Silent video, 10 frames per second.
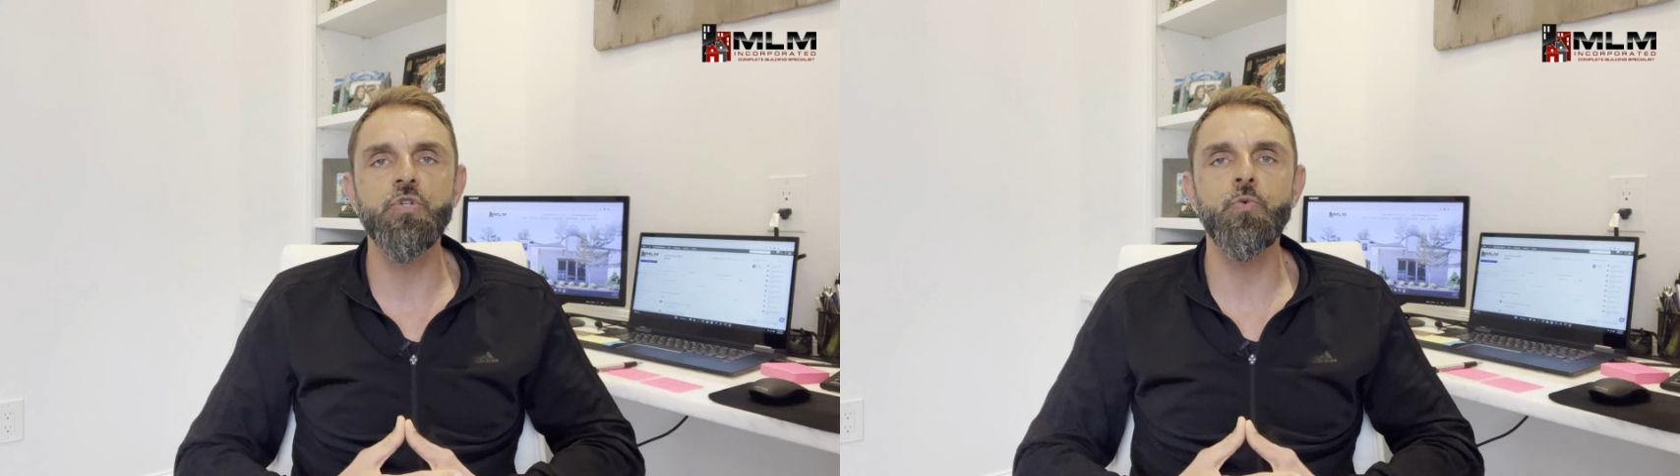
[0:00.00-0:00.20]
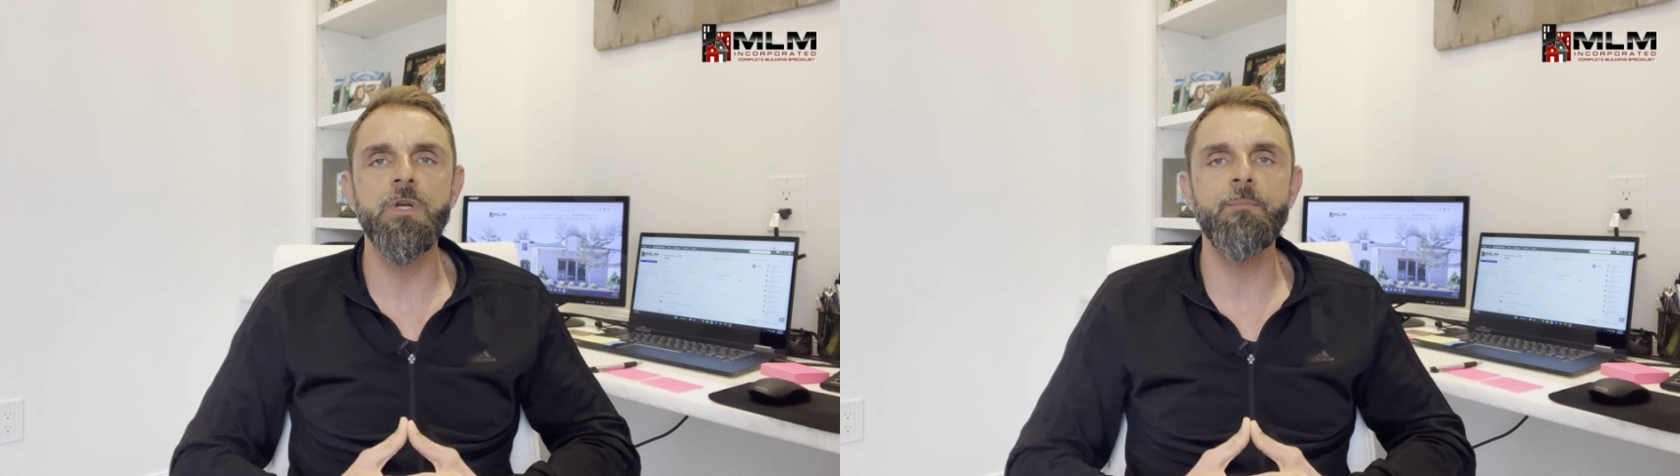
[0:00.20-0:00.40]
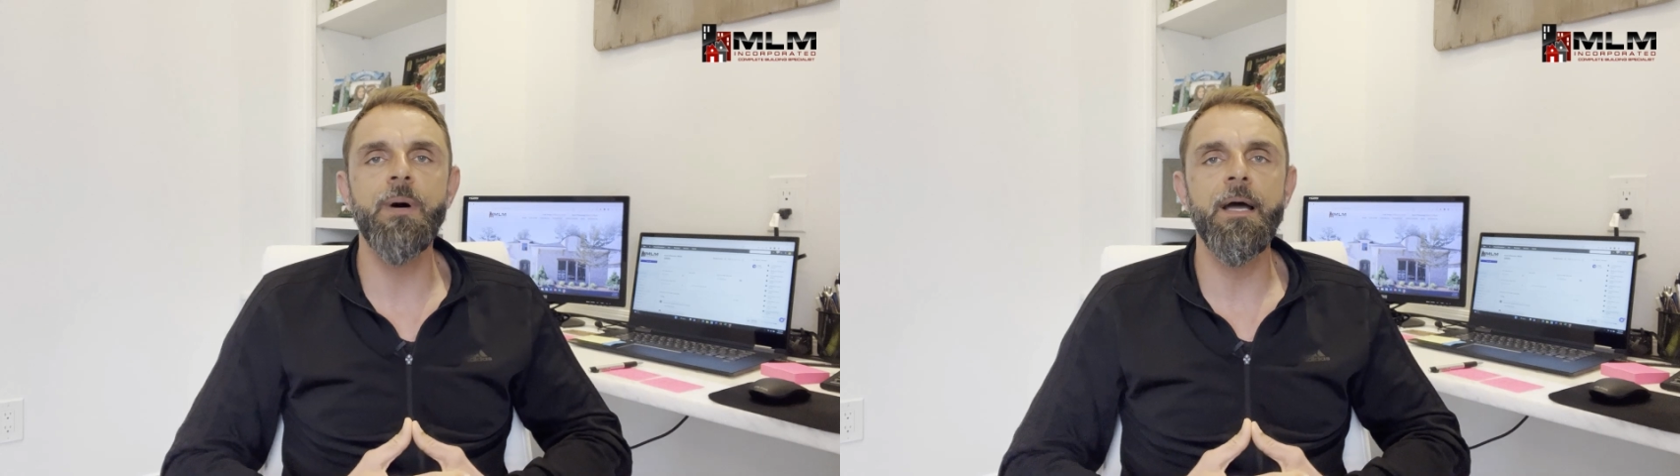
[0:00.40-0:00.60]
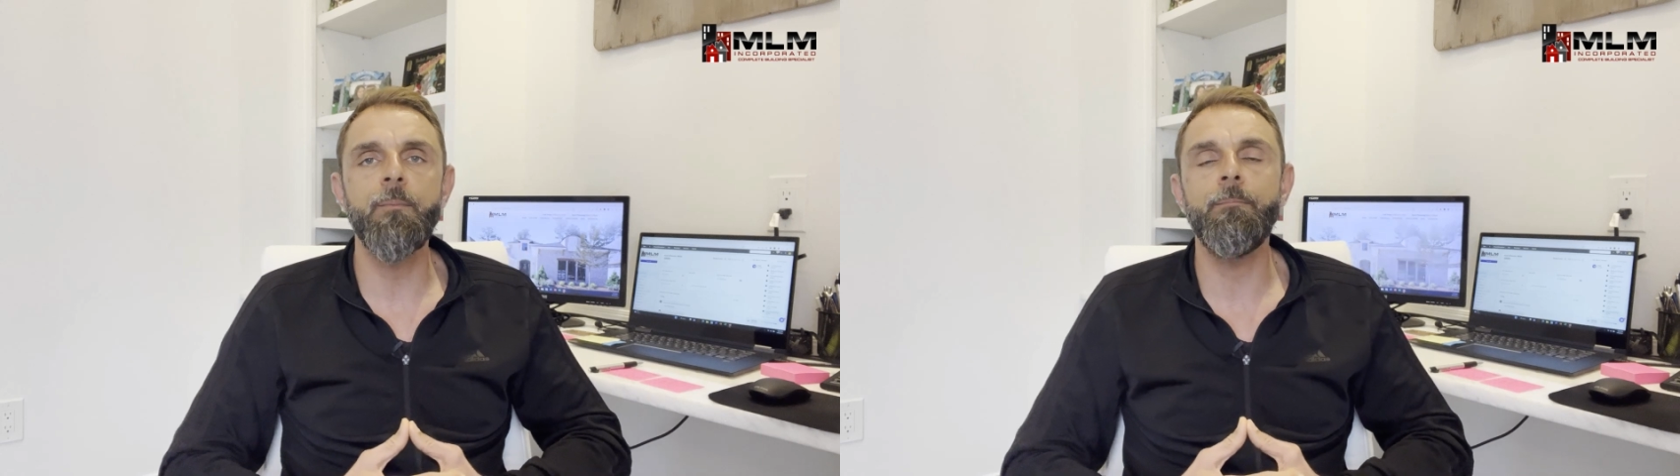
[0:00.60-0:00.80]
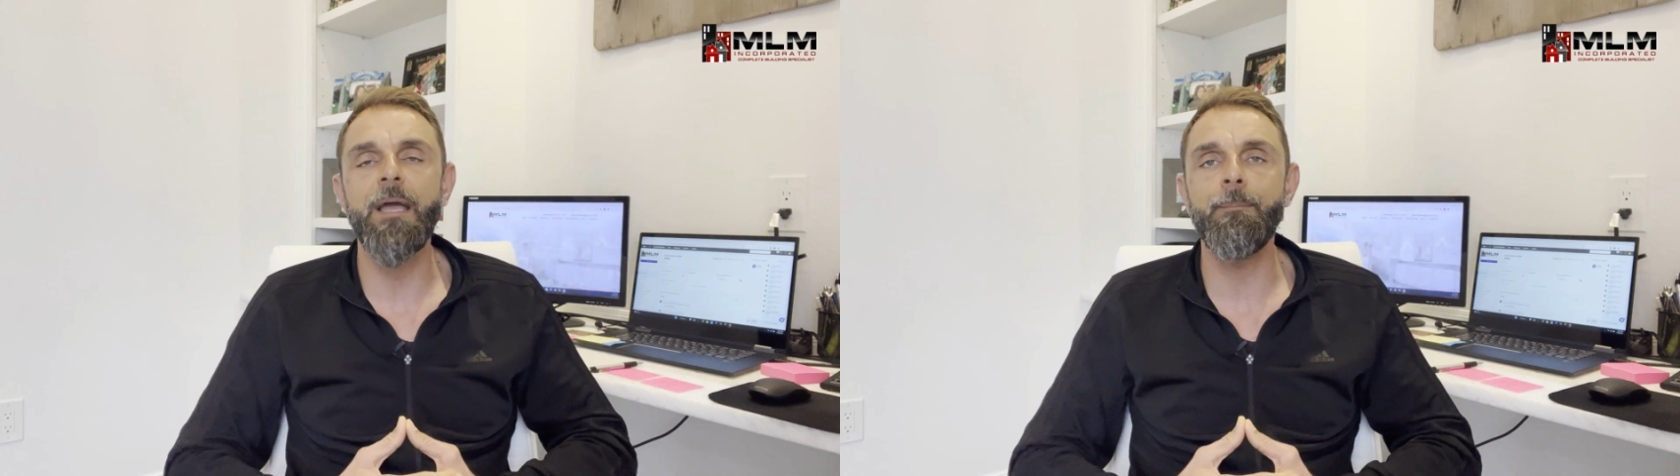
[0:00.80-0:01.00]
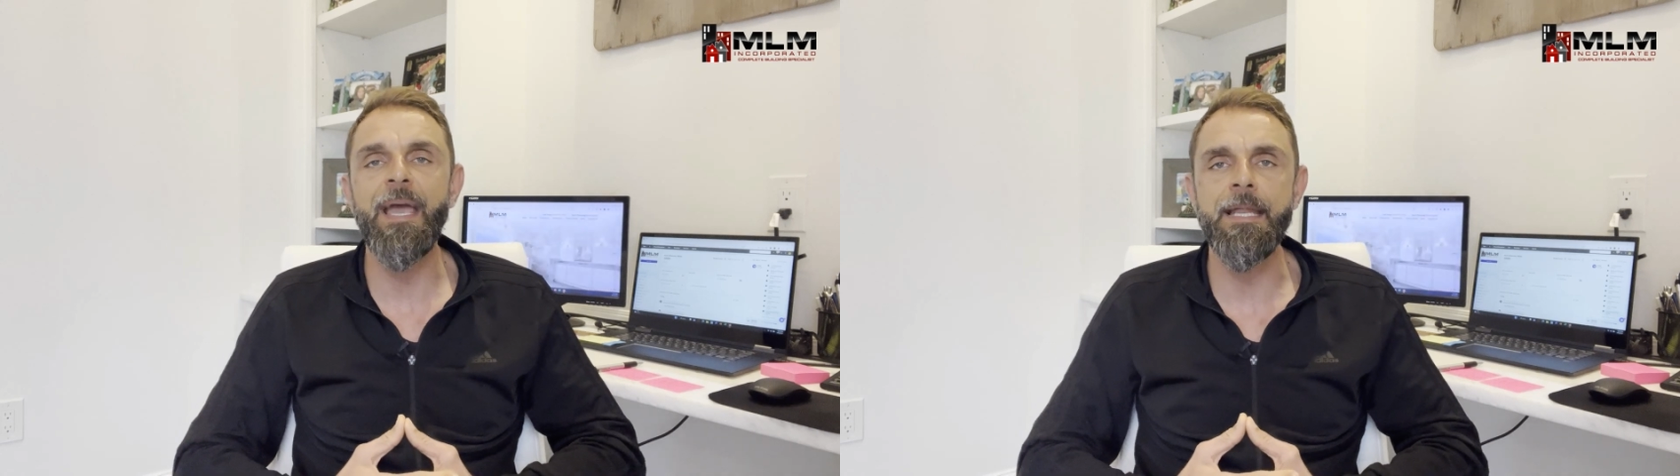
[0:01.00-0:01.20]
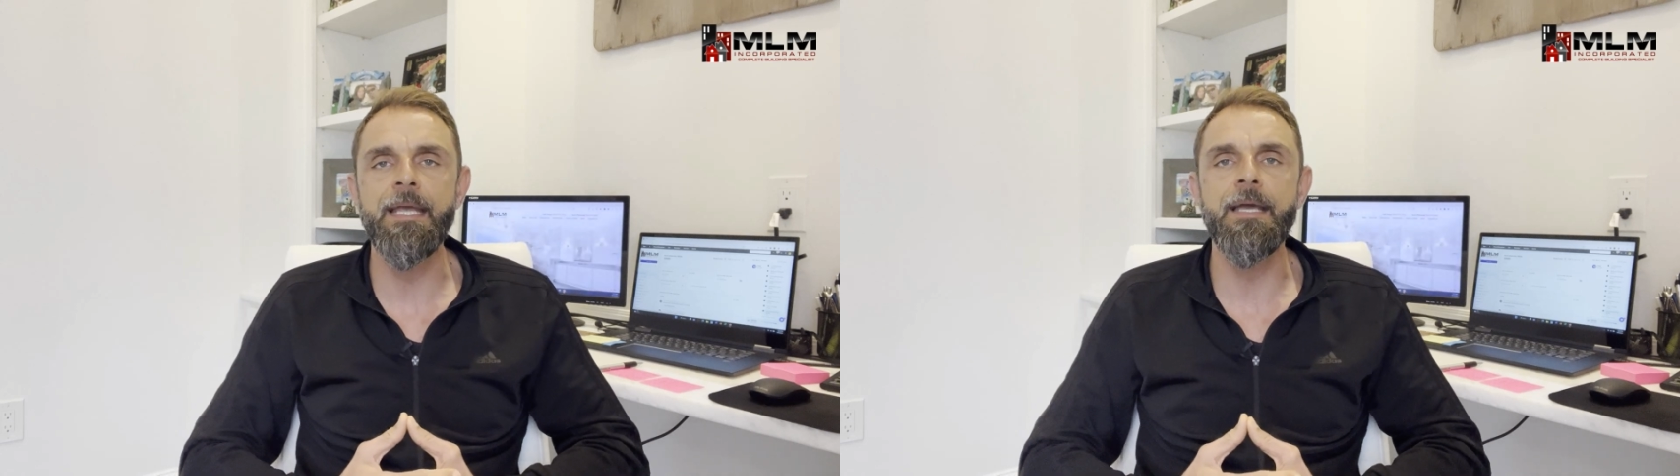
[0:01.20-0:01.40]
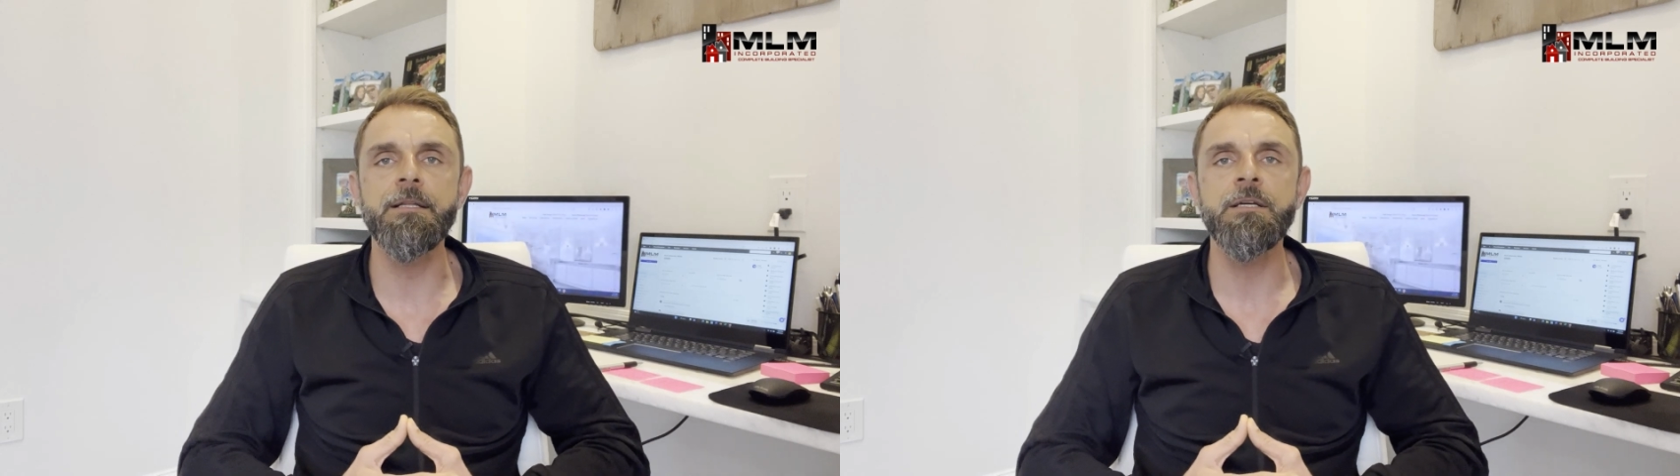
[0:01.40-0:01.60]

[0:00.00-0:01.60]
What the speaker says: to it by painting it.